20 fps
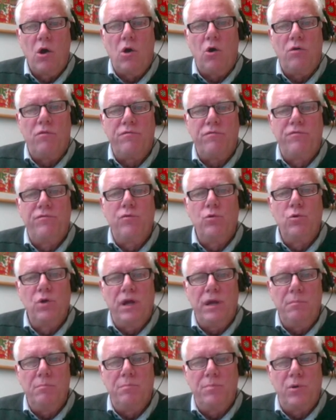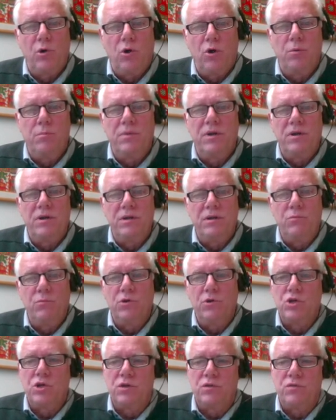of full employment,
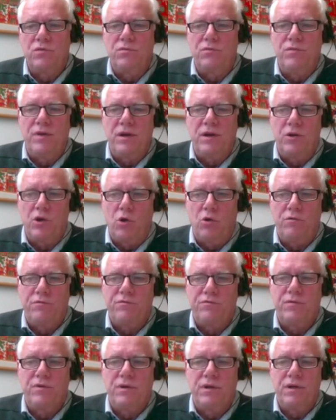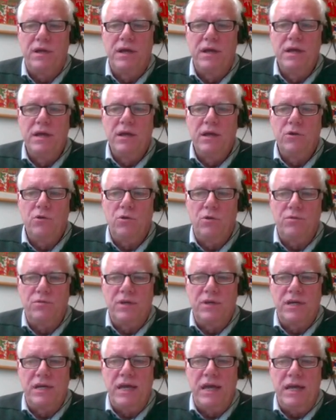which is very often not
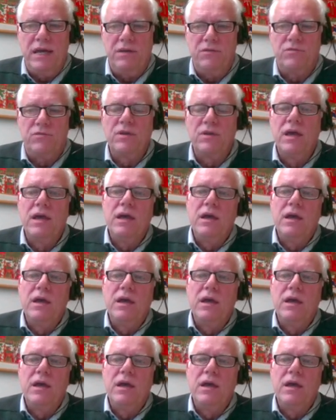the case.